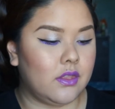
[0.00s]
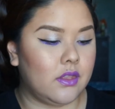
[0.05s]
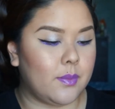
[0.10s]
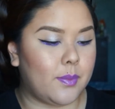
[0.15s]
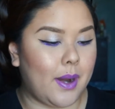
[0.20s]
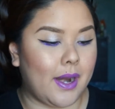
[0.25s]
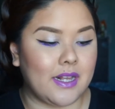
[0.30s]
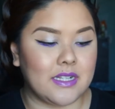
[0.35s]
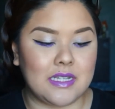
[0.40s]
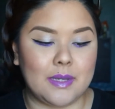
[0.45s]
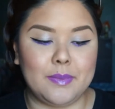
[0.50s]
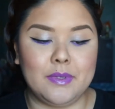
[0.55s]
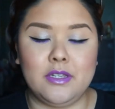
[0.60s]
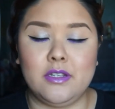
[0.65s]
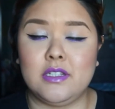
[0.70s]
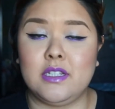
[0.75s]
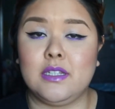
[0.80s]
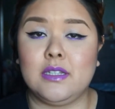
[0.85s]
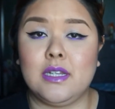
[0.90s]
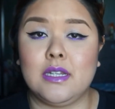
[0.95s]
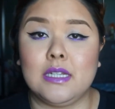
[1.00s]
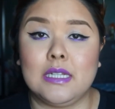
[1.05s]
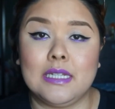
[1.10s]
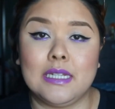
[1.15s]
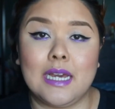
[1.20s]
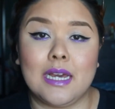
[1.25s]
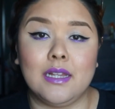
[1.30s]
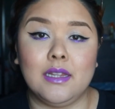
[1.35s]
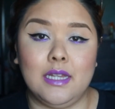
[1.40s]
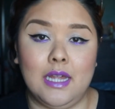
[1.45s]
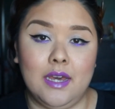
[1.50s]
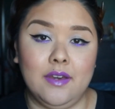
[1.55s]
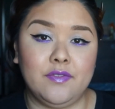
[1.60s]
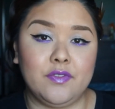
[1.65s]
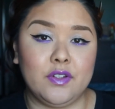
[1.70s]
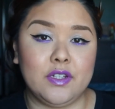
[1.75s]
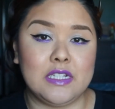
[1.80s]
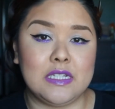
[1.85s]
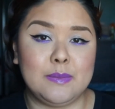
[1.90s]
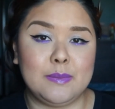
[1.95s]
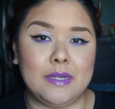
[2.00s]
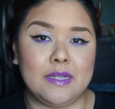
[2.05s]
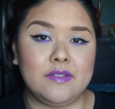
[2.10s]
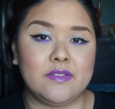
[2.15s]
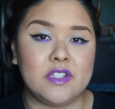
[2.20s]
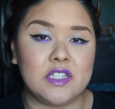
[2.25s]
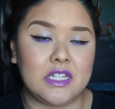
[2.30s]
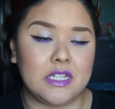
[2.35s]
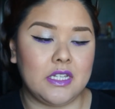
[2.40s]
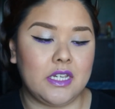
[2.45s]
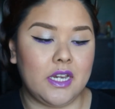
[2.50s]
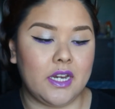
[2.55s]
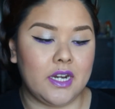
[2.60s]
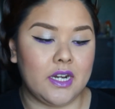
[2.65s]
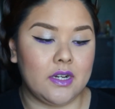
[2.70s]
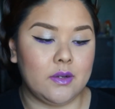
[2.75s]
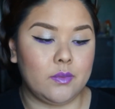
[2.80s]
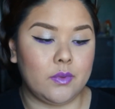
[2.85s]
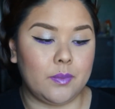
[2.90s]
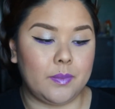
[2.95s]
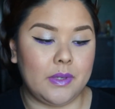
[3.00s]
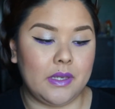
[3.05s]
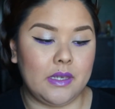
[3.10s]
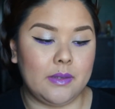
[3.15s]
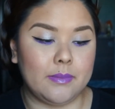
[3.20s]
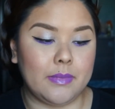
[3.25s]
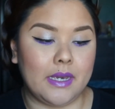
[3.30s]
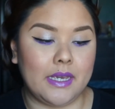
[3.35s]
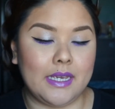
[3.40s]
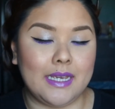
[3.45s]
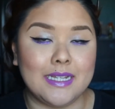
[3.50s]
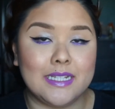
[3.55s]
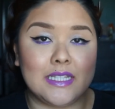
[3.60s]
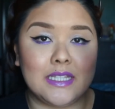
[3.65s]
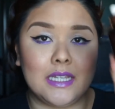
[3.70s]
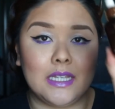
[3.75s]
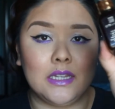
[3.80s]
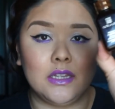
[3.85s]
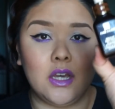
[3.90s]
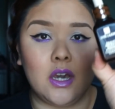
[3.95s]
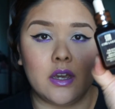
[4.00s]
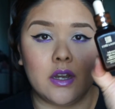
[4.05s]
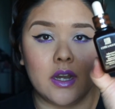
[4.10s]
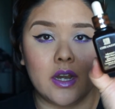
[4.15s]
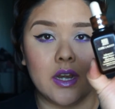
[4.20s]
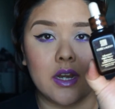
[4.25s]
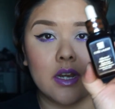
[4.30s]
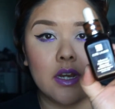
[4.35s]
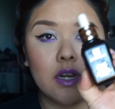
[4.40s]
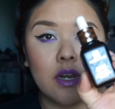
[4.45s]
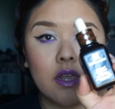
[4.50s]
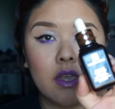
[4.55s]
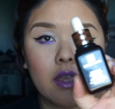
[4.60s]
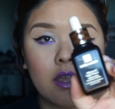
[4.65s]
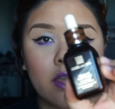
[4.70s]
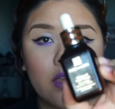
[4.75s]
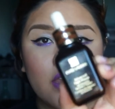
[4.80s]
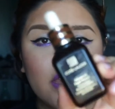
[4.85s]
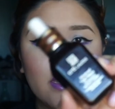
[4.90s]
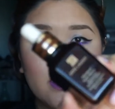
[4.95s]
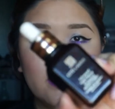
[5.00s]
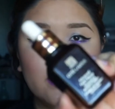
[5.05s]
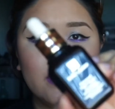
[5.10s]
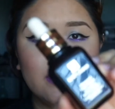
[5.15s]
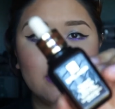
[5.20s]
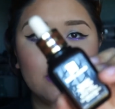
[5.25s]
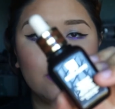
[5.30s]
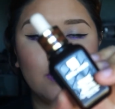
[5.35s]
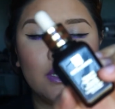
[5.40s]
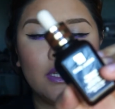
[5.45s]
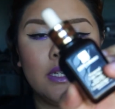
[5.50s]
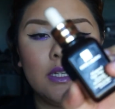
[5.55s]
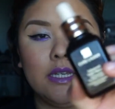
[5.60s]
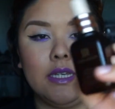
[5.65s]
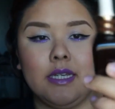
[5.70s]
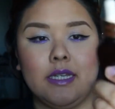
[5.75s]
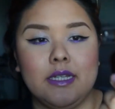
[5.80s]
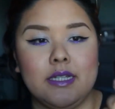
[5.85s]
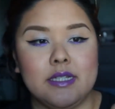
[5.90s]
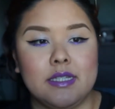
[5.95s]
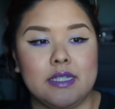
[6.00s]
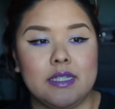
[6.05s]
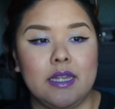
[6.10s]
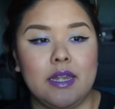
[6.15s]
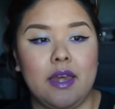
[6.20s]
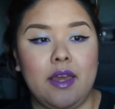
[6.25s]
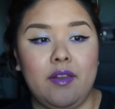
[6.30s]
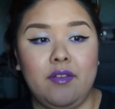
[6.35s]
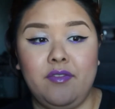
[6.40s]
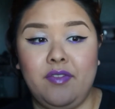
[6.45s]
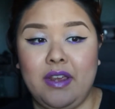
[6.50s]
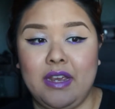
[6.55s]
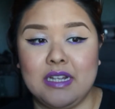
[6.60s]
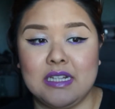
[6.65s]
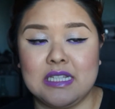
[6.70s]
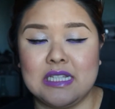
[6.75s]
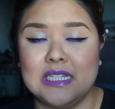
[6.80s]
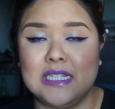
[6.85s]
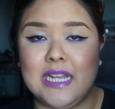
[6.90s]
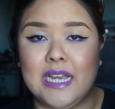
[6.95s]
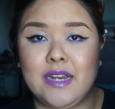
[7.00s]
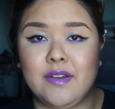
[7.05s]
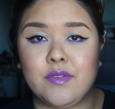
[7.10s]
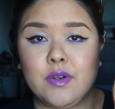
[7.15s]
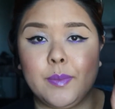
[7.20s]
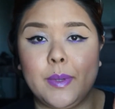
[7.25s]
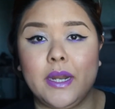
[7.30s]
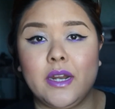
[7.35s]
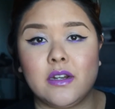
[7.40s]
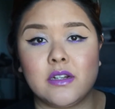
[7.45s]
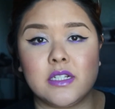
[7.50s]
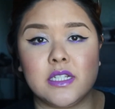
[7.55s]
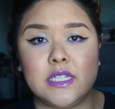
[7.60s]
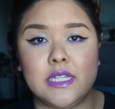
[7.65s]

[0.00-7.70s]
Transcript: The products I've been using lately that I love for this month for skincare will be my Estee Lauder. This one is the Advanced Night Repair